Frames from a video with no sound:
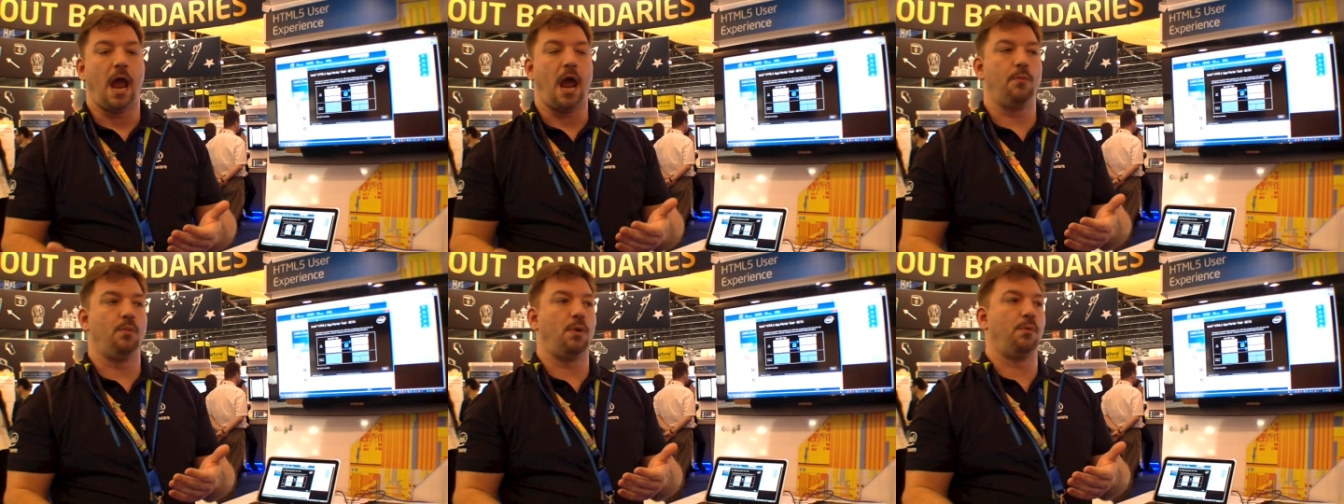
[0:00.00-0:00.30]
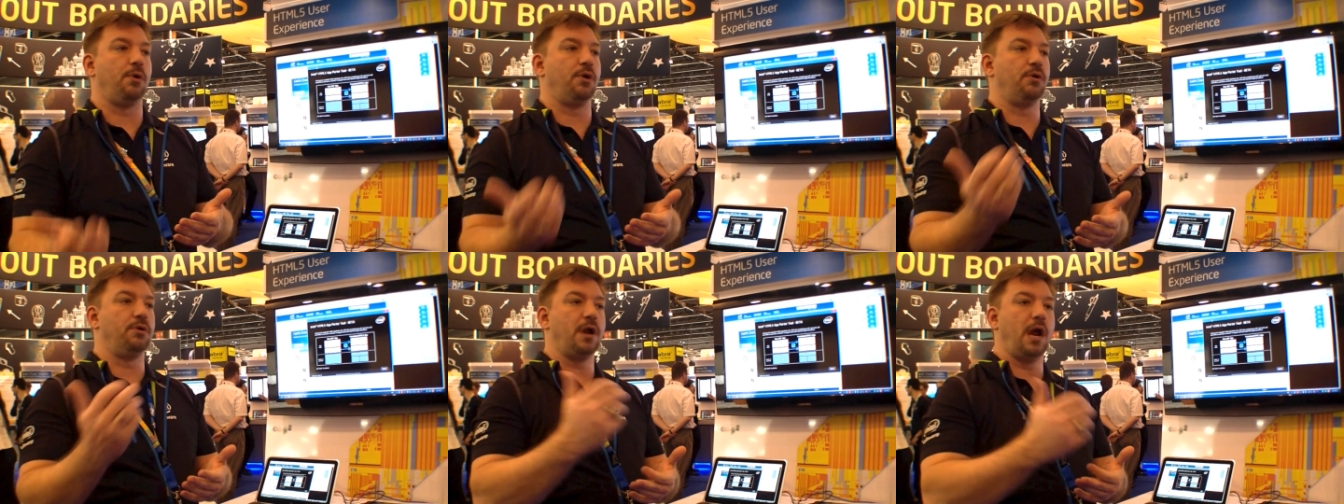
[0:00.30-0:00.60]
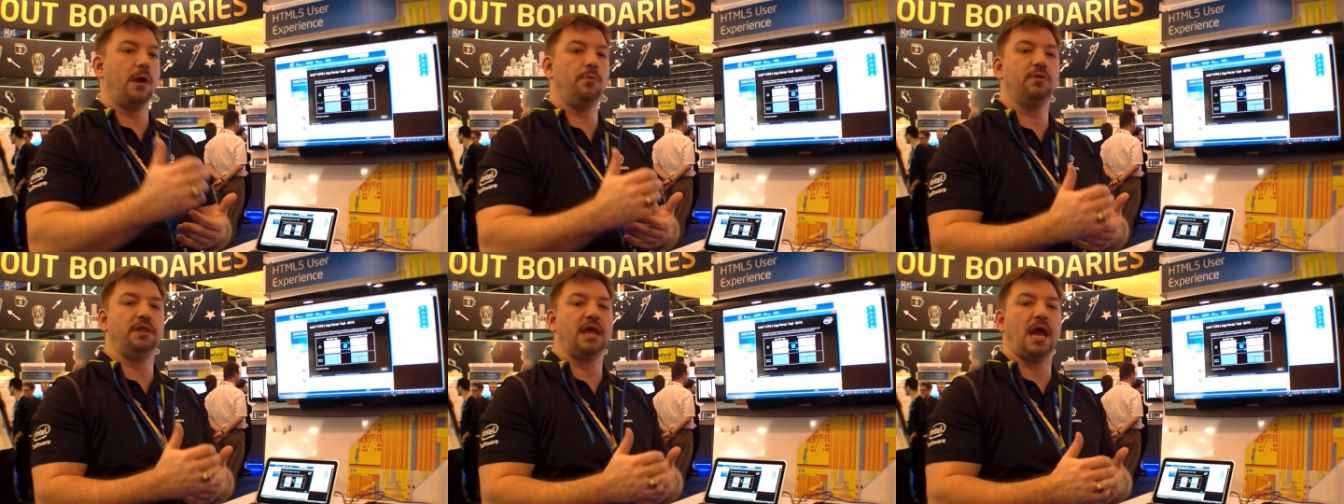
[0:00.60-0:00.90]
and when we were
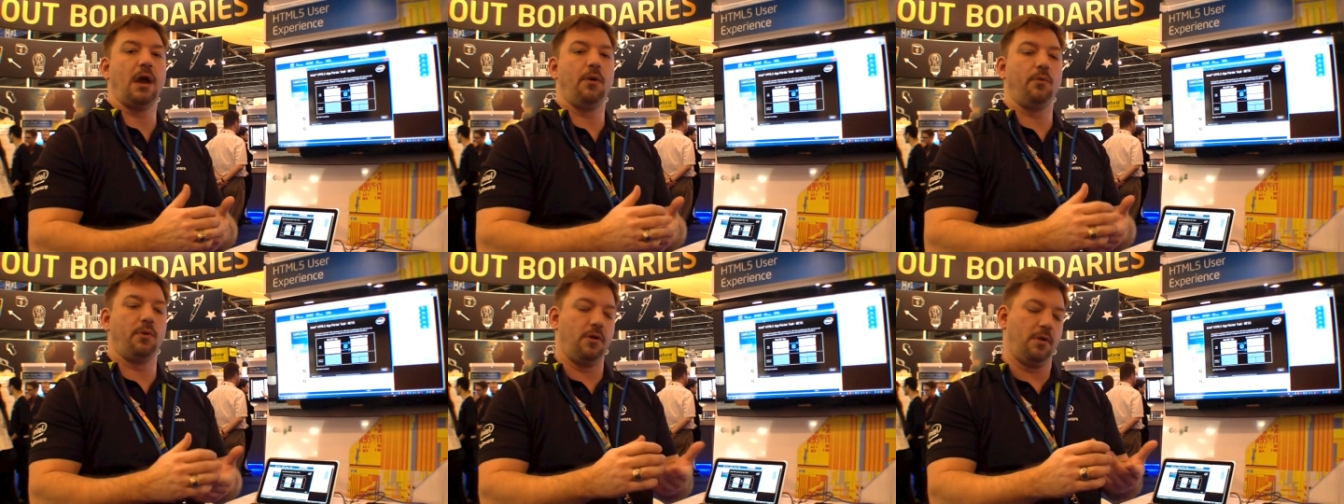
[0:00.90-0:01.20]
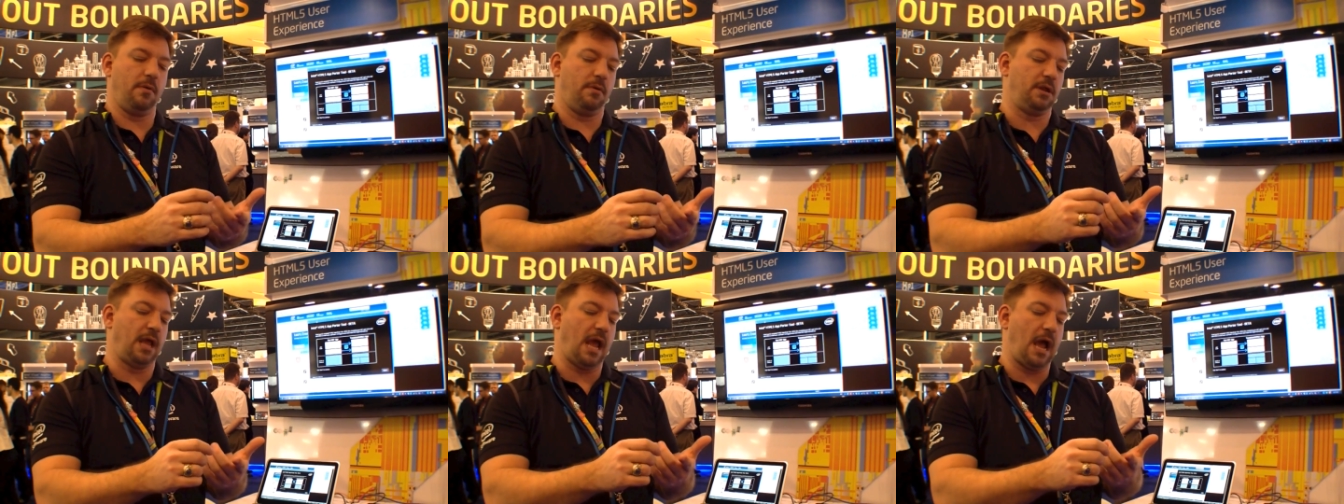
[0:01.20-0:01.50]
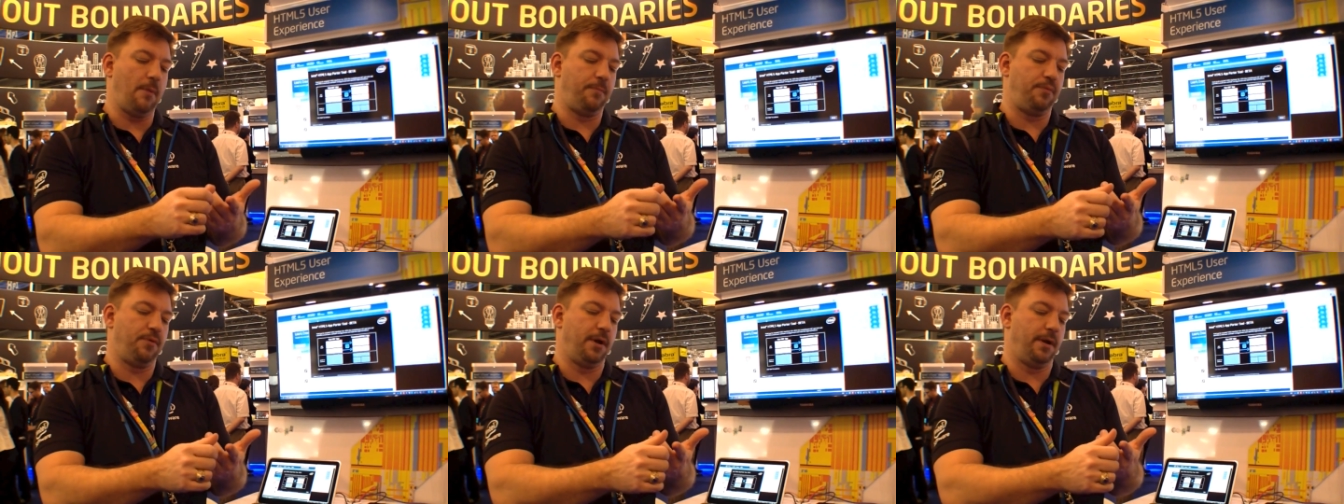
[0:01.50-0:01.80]
done with that, we were able to
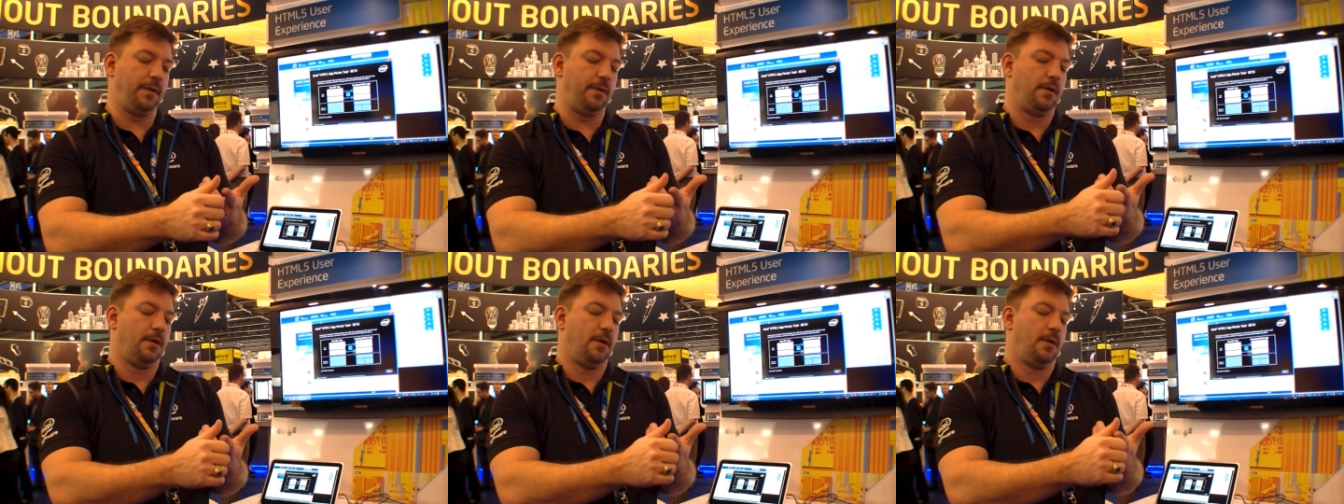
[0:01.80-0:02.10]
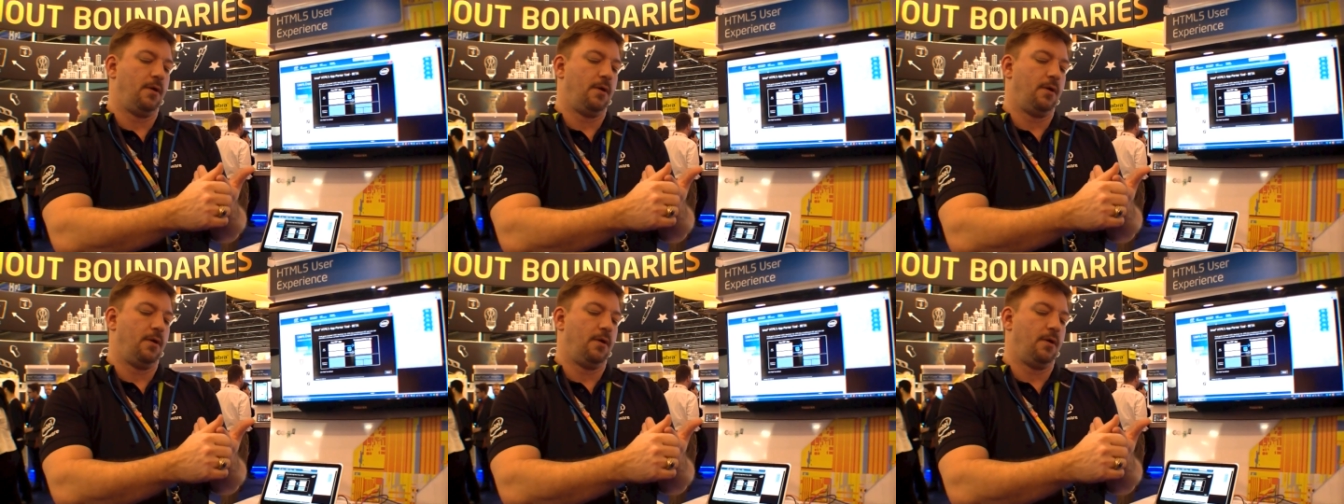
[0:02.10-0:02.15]
output,